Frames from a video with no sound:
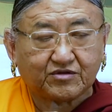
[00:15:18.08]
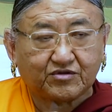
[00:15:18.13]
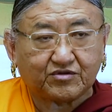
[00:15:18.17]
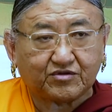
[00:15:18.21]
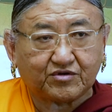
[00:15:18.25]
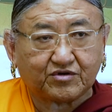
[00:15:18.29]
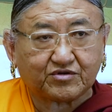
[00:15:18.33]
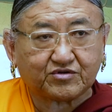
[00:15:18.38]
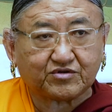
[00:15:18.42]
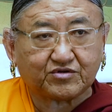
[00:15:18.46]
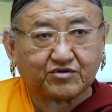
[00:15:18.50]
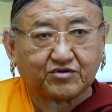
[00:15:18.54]

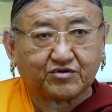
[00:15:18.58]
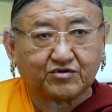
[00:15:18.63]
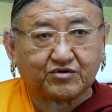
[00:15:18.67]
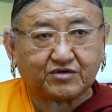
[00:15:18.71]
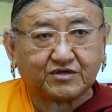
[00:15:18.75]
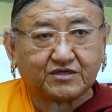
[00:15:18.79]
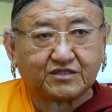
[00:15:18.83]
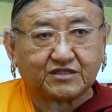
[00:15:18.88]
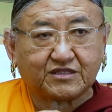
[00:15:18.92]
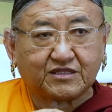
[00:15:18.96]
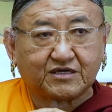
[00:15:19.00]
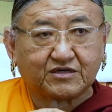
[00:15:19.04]
not
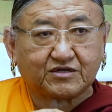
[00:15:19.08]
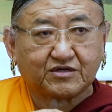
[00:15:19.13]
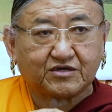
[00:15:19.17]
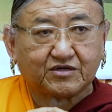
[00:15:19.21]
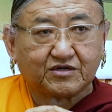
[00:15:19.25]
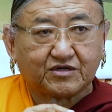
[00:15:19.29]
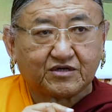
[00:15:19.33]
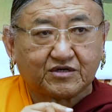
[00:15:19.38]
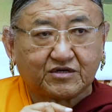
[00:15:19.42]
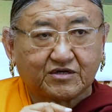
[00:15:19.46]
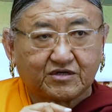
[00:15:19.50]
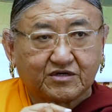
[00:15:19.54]
knowing the
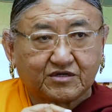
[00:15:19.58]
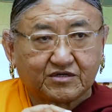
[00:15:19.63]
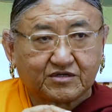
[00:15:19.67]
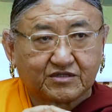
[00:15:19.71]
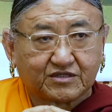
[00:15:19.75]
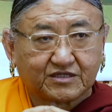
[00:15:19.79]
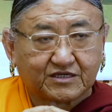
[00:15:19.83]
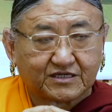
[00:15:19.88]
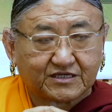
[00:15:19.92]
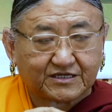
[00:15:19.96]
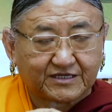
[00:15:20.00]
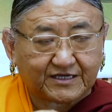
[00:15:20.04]

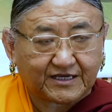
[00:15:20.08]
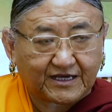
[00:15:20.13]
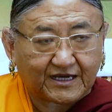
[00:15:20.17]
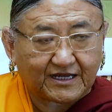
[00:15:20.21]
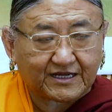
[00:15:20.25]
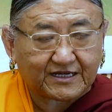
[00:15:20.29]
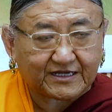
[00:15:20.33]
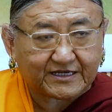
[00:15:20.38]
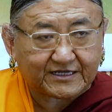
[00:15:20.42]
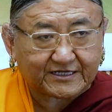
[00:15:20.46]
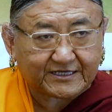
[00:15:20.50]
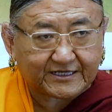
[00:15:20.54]

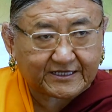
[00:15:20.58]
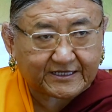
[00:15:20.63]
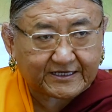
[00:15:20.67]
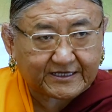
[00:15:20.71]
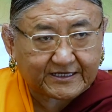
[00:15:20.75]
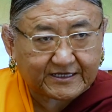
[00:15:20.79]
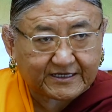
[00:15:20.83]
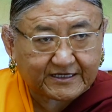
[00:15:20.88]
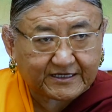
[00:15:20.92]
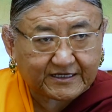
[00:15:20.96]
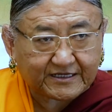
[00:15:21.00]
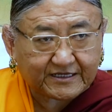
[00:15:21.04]
reality,
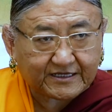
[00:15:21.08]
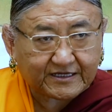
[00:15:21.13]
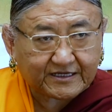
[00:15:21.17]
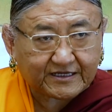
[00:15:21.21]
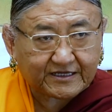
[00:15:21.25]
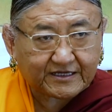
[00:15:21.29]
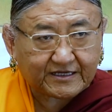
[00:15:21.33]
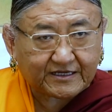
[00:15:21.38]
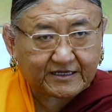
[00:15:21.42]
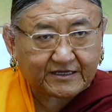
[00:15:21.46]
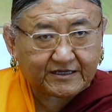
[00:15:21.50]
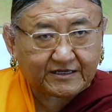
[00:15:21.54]

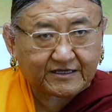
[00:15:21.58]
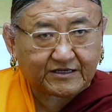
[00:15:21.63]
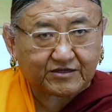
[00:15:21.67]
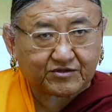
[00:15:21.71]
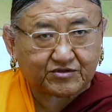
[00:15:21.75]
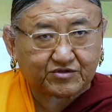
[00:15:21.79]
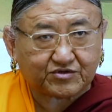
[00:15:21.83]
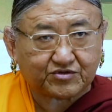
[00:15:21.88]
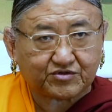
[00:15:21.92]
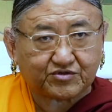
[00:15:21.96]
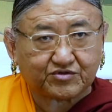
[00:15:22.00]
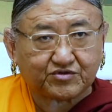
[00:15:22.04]

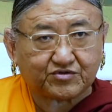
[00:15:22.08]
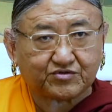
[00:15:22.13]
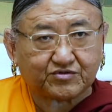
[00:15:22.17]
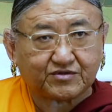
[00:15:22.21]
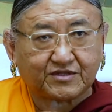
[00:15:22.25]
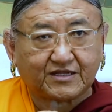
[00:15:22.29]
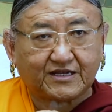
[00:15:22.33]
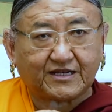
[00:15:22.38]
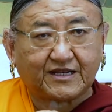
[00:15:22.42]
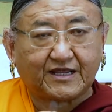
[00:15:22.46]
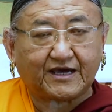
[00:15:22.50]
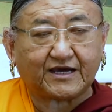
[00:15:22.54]
due to
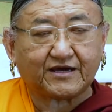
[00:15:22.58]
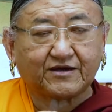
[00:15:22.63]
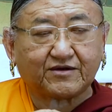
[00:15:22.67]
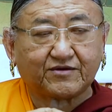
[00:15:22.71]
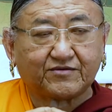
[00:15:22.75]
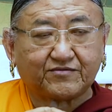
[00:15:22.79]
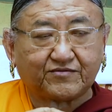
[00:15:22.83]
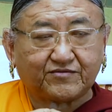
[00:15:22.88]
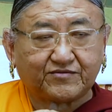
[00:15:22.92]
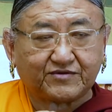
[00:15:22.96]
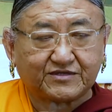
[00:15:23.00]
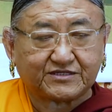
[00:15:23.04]
the lack
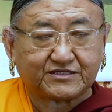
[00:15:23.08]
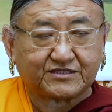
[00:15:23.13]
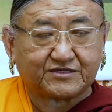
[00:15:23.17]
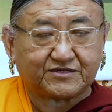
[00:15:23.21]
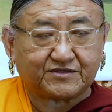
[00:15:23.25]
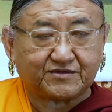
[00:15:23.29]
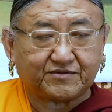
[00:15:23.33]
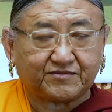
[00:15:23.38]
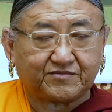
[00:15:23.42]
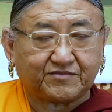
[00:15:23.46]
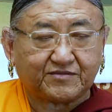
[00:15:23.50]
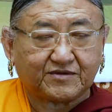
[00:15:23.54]
of
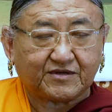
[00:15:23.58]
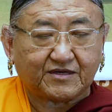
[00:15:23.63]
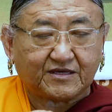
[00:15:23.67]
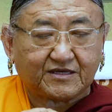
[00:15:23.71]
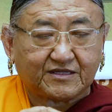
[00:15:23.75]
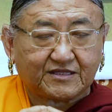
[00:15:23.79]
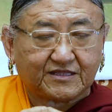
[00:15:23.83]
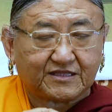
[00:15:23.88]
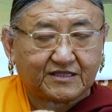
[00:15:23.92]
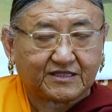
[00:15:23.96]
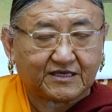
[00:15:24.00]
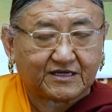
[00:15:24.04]
wisdom,
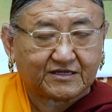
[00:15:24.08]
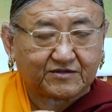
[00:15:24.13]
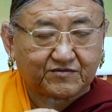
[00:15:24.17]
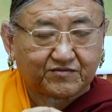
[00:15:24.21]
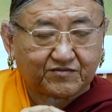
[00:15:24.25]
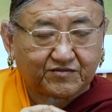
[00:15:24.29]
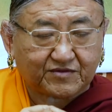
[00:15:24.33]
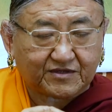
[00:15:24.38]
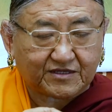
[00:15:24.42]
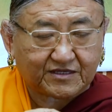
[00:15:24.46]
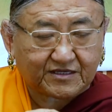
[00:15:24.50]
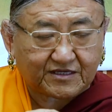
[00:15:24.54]
that
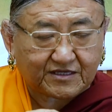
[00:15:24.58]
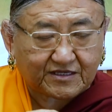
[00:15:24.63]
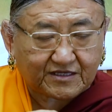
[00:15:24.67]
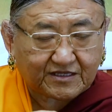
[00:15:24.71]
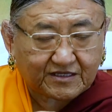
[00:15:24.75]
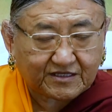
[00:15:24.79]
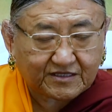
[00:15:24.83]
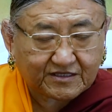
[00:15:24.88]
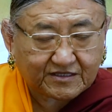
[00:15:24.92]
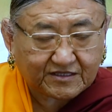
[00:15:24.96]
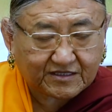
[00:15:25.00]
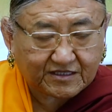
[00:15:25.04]

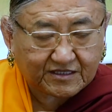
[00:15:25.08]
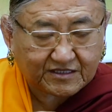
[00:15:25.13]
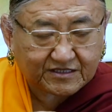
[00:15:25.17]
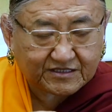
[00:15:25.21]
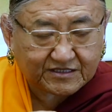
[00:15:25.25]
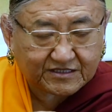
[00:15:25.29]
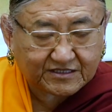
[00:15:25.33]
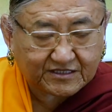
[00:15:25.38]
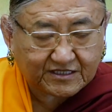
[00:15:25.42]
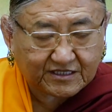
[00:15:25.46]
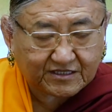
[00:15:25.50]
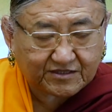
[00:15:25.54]
we,
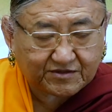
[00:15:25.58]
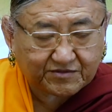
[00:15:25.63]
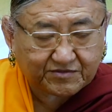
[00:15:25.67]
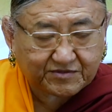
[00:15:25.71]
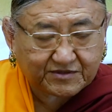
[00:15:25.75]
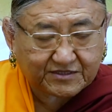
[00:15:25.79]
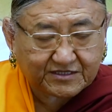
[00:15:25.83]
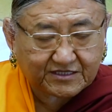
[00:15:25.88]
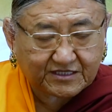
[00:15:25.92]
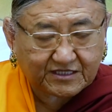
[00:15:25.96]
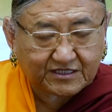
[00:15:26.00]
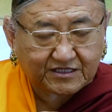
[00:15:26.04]
instead of
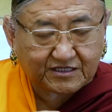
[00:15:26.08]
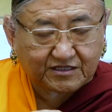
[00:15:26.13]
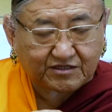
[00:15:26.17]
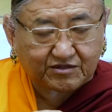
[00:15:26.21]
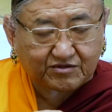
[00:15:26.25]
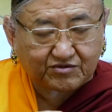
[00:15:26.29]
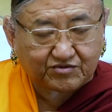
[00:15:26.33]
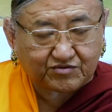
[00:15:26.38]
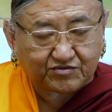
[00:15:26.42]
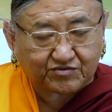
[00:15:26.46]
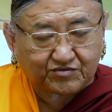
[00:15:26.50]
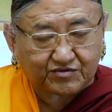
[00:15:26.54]
seeing
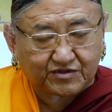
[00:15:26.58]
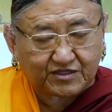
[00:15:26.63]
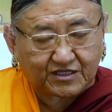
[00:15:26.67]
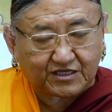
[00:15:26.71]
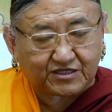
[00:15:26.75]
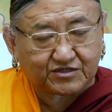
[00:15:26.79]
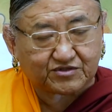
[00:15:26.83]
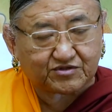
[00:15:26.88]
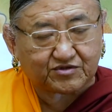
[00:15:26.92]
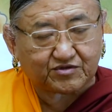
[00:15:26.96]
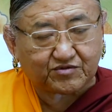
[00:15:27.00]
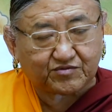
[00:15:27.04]
the true
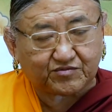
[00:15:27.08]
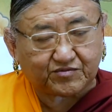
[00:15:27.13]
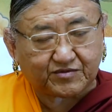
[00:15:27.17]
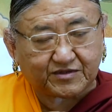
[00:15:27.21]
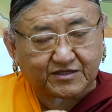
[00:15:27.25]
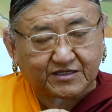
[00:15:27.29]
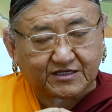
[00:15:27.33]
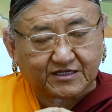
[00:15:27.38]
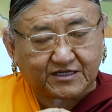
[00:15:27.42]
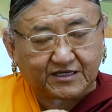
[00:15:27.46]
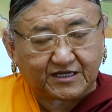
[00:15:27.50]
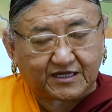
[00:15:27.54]
nature,
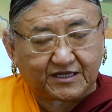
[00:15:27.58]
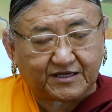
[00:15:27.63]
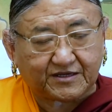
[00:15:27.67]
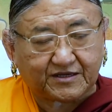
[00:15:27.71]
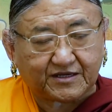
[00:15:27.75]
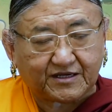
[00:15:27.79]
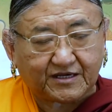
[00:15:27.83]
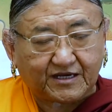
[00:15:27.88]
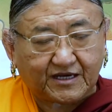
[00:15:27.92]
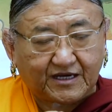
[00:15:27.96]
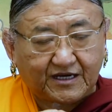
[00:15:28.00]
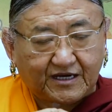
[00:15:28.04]
we
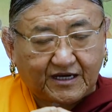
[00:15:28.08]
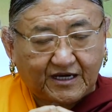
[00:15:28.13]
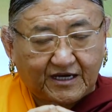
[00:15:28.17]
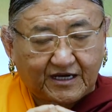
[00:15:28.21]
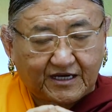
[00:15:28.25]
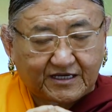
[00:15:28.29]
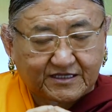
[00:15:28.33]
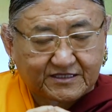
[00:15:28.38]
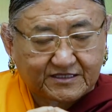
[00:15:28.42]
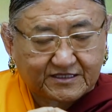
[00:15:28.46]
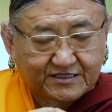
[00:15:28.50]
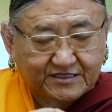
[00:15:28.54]
cling
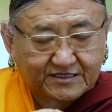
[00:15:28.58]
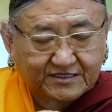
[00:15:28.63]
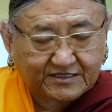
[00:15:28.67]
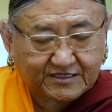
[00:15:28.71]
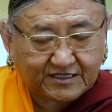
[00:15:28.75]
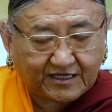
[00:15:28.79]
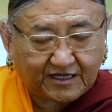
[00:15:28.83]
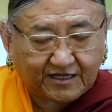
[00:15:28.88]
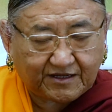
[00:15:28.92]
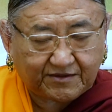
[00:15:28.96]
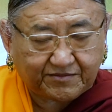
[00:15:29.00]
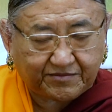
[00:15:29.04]
as a
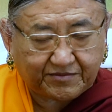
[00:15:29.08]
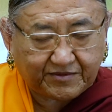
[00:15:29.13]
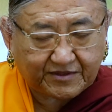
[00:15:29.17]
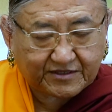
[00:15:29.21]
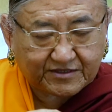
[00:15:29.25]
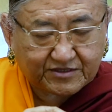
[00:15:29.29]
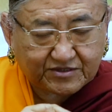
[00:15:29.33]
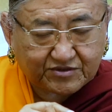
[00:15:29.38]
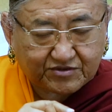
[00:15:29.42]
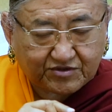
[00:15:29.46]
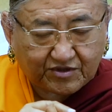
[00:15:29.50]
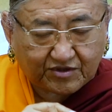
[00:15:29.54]
self,
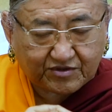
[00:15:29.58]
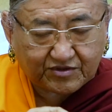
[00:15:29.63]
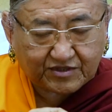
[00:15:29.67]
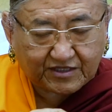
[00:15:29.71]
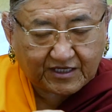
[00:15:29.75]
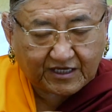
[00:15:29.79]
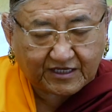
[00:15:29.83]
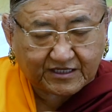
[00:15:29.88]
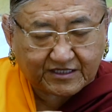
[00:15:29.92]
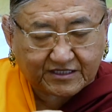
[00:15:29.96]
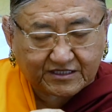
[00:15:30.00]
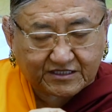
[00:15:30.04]
as though
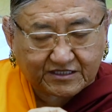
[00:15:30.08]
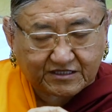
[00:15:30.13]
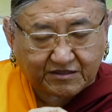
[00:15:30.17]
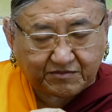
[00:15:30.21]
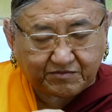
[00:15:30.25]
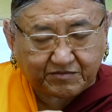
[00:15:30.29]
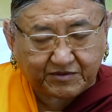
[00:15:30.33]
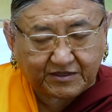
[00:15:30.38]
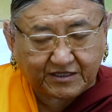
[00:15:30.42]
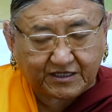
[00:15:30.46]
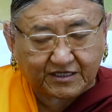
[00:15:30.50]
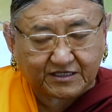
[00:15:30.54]
that is the
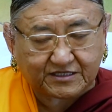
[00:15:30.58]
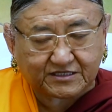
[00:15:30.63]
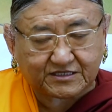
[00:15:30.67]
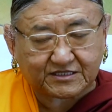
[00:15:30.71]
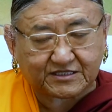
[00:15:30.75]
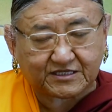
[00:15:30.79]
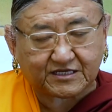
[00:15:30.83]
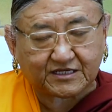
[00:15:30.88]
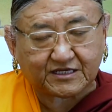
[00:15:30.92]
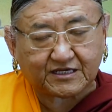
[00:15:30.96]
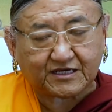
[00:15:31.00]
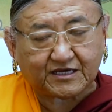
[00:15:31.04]

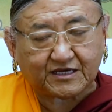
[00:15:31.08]
biggest